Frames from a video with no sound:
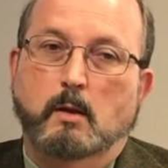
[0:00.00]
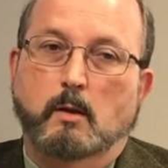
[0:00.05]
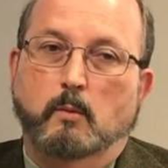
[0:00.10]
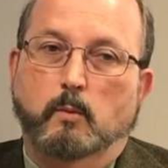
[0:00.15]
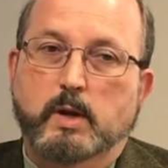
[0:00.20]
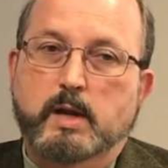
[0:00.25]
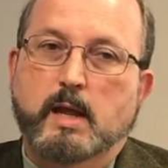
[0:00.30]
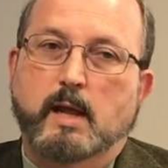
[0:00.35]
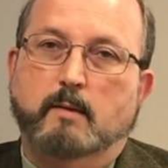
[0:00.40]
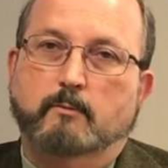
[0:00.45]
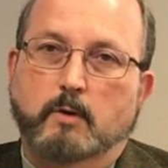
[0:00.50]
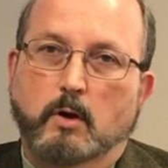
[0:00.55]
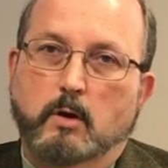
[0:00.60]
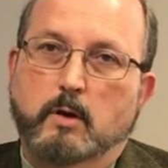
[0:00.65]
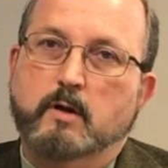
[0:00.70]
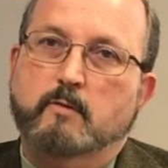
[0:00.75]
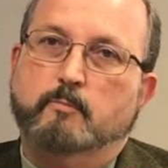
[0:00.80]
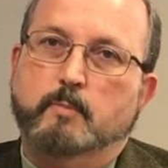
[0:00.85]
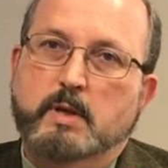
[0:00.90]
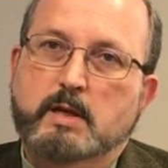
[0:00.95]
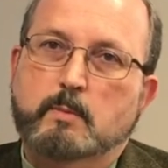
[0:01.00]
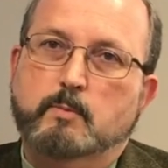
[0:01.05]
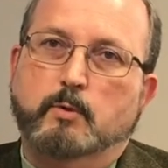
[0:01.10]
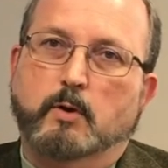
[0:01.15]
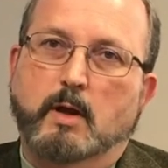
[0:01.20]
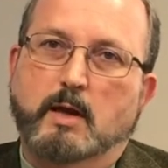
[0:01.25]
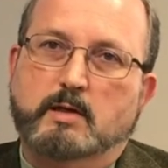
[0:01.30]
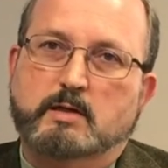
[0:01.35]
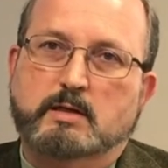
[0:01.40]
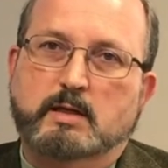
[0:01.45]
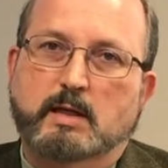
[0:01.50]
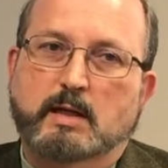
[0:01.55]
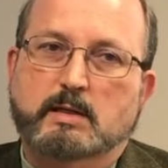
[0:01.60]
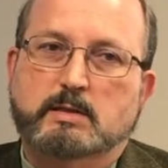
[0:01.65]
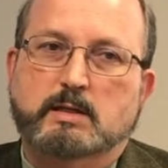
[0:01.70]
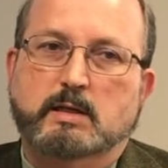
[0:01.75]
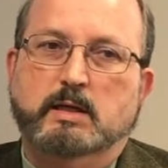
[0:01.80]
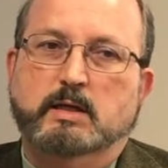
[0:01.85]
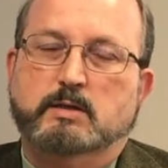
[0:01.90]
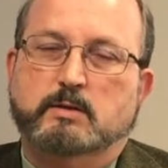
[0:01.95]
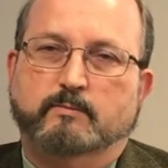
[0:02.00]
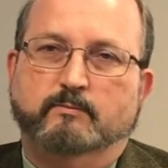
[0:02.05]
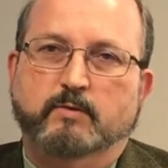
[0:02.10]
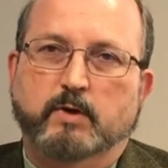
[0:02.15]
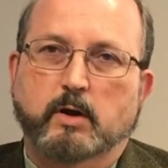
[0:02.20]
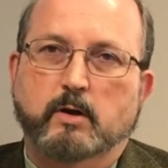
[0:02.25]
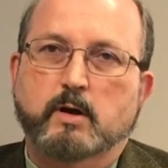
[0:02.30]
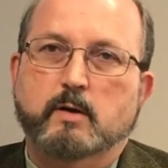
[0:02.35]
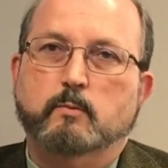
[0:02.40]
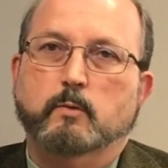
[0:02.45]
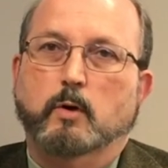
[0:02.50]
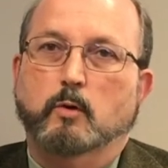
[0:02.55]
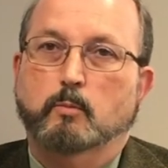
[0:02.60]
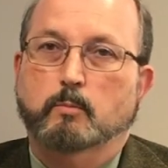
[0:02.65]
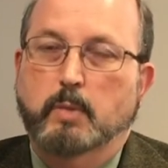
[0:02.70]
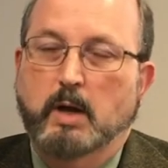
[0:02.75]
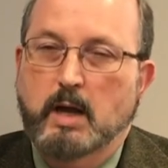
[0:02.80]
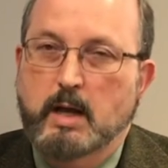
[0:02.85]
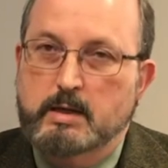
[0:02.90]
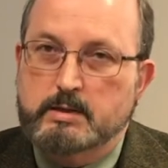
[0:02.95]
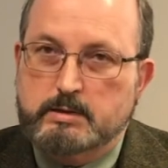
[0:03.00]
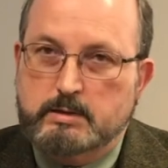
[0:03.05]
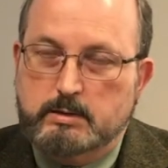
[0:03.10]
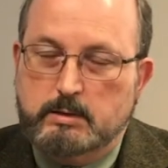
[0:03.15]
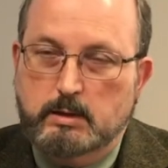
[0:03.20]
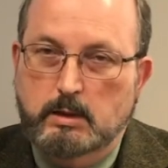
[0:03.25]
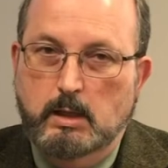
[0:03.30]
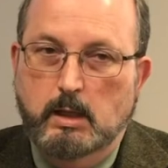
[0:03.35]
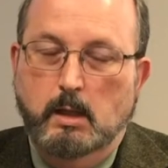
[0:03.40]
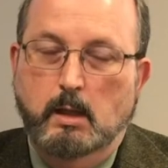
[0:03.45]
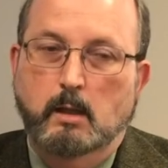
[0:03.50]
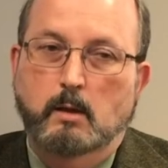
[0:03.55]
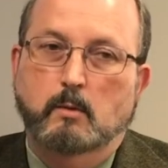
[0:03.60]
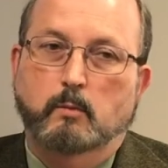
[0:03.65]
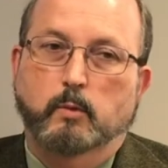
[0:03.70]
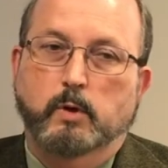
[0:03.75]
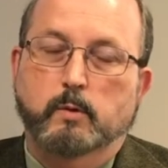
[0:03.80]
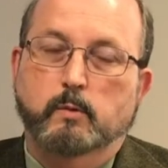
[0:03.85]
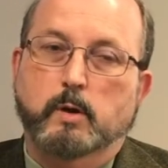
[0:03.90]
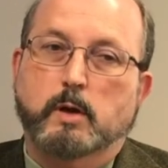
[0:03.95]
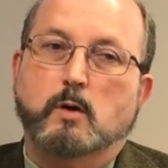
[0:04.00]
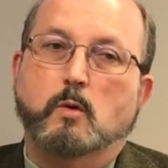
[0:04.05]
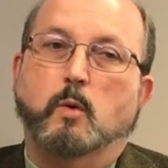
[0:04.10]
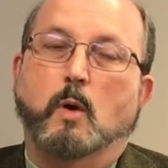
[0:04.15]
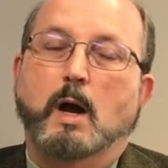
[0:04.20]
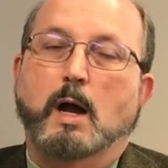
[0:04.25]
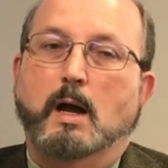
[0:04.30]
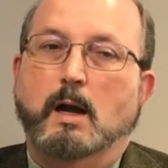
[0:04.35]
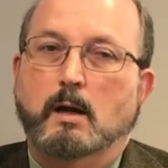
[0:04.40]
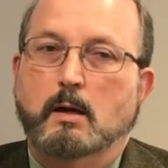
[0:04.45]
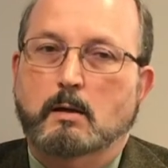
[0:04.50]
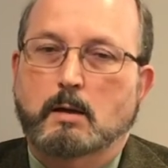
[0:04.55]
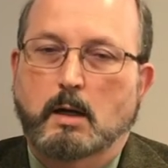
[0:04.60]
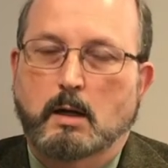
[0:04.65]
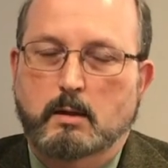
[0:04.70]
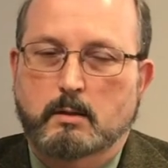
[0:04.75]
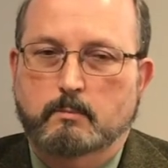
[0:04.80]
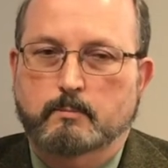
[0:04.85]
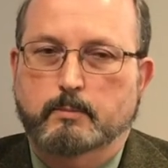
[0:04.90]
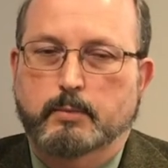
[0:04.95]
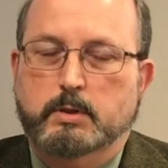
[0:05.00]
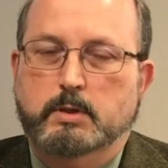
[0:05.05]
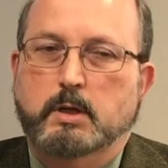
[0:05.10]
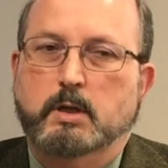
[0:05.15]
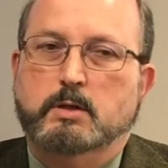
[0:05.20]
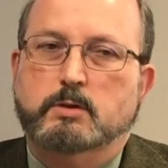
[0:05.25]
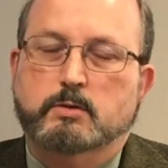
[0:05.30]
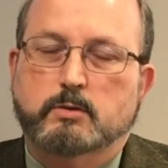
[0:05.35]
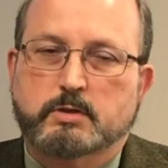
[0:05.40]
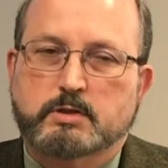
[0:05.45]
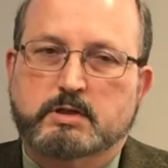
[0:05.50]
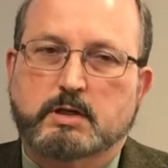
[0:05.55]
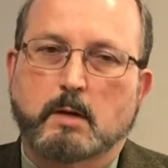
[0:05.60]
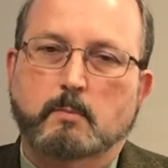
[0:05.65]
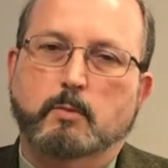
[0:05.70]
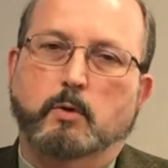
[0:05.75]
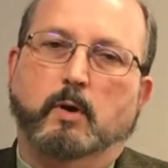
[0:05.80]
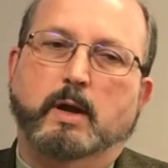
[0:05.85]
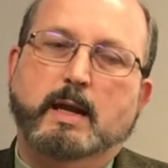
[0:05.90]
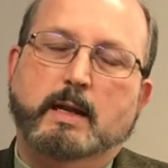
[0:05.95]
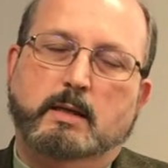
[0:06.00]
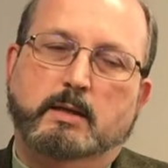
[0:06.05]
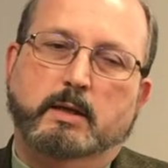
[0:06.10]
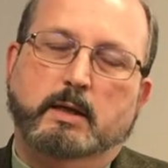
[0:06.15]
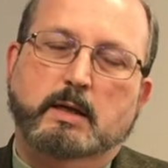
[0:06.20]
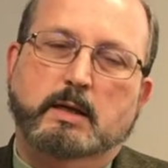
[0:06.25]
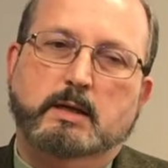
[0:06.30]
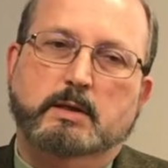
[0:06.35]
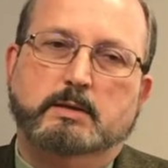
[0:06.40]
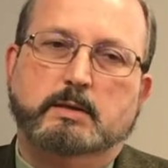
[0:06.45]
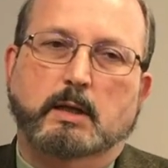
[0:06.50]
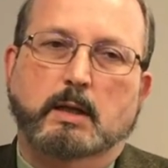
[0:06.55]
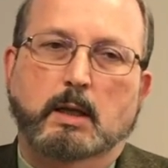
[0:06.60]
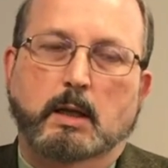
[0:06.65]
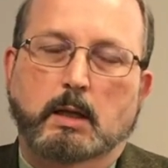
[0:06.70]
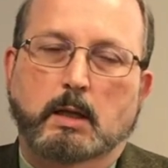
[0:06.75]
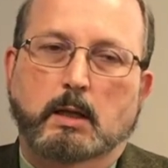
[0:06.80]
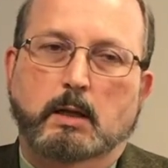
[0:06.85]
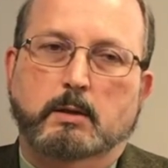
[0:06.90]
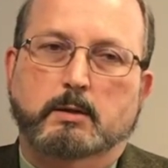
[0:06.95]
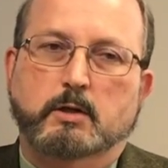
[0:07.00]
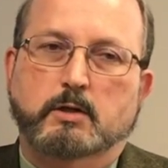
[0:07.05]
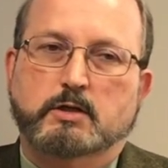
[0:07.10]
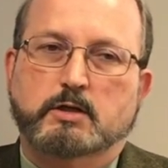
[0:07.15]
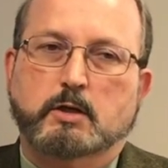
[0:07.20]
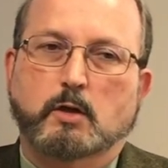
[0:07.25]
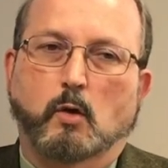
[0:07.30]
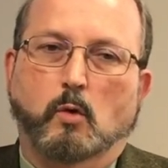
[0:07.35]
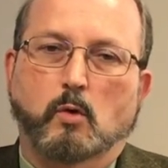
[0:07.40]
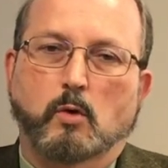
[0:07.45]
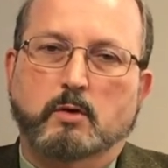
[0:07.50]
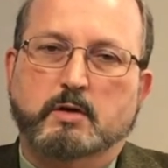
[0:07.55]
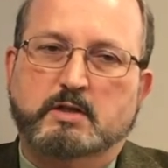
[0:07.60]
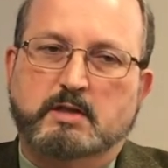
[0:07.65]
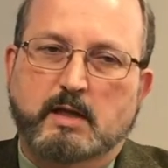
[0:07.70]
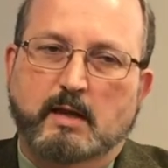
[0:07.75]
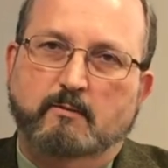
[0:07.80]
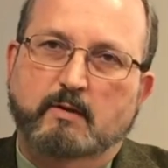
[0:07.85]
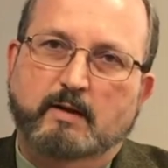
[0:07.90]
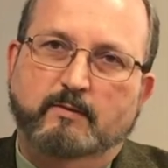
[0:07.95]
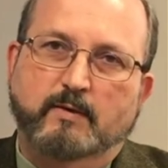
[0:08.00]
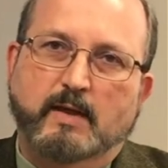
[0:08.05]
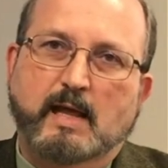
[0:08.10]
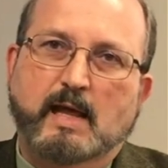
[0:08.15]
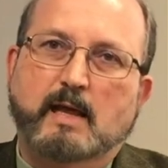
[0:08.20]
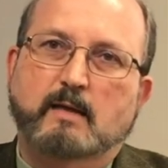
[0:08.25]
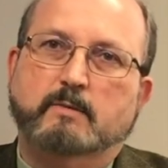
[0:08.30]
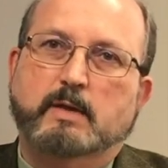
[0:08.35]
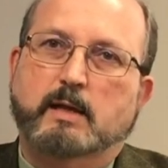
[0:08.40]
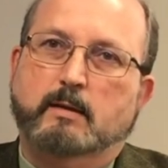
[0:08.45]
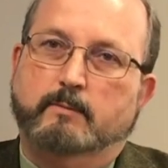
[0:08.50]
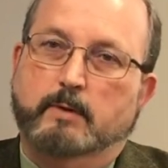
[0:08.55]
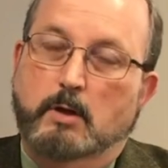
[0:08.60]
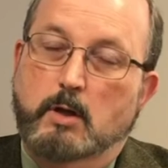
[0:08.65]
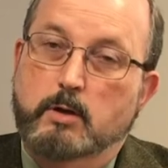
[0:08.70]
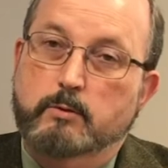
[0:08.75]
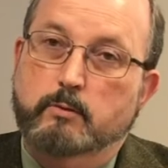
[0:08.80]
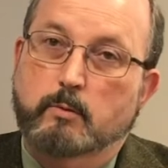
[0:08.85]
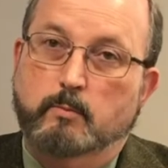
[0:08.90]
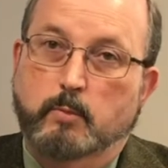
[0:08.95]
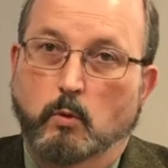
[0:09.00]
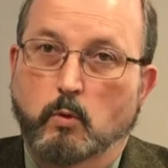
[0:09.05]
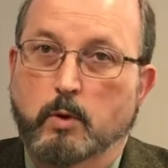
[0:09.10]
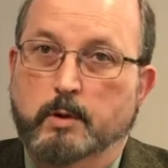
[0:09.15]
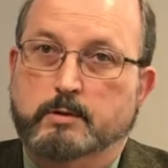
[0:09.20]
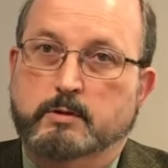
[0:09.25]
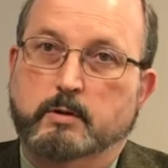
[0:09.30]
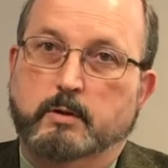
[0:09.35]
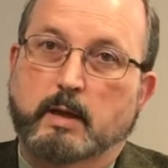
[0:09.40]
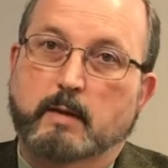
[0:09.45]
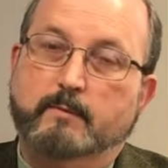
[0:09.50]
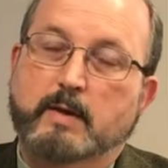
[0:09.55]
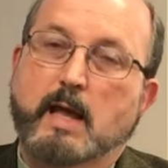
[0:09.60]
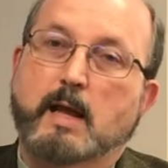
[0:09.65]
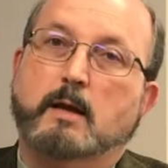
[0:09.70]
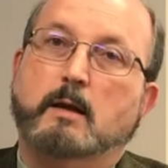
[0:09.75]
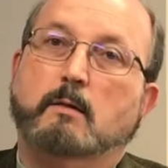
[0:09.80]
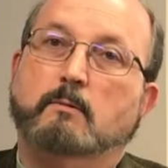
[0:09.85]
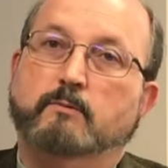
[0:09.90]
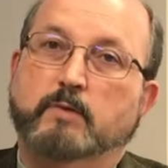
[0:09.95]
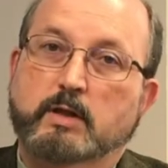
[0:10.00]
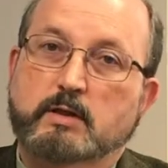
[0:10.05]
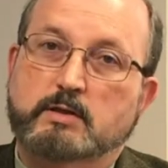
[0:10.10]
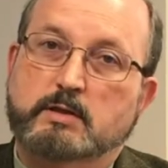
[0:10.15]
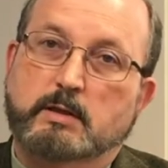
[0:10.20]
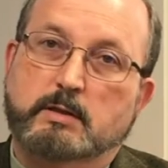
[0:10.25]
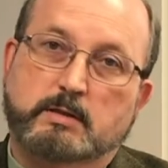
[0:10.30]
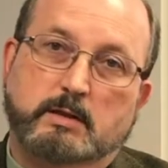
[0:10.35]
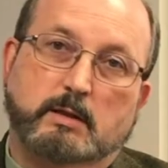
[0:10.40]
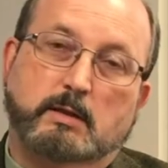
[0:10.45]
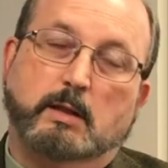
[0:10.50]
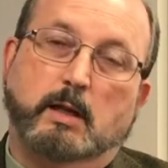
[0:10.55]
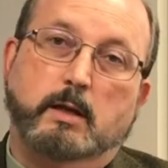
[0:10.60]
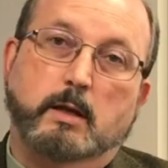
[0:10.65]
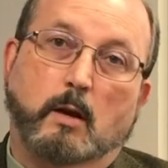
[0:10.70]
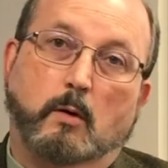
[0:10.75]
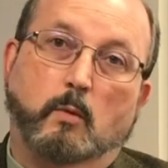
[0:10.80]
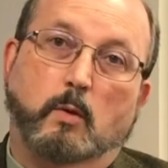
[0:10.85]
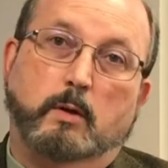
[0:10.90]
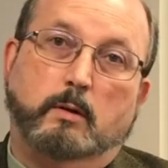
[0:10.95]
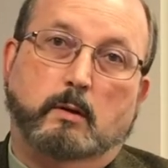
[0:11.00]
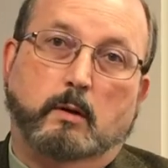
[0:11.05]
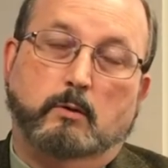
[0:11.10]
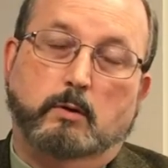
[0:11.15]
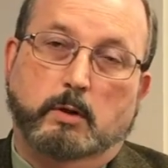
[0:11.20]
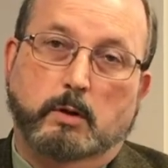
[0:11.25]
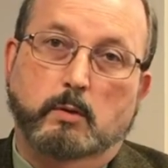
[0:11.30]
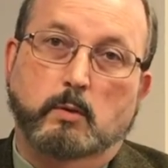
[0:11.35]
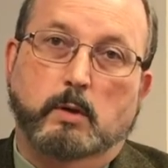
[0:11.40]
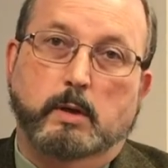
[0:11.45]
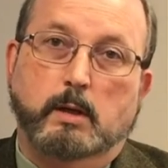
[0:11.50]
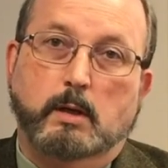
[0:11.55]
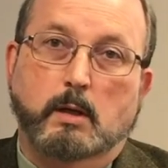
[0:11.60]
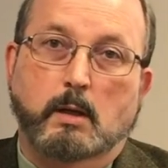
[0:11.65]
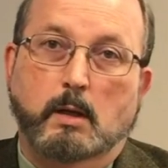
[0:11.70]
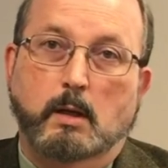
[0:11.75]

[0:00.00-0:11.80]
We have an RFP process. It's very robust. We require our potential subgrantees to score 75 out of 100 points. So they've got to convince us that they know what they're doing,